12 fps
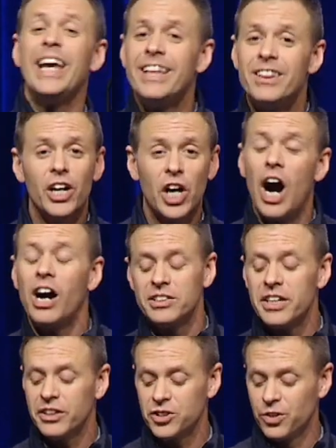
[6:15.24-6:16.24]
in the
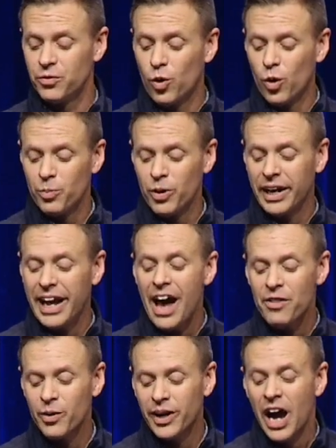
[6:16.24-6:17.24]
context of corporate
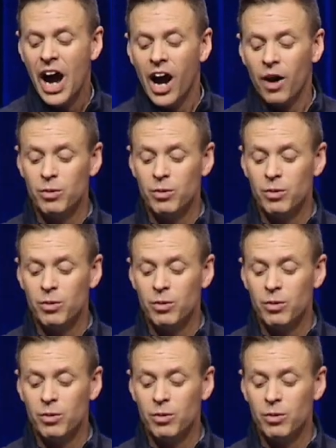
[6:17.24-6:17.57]
gathering of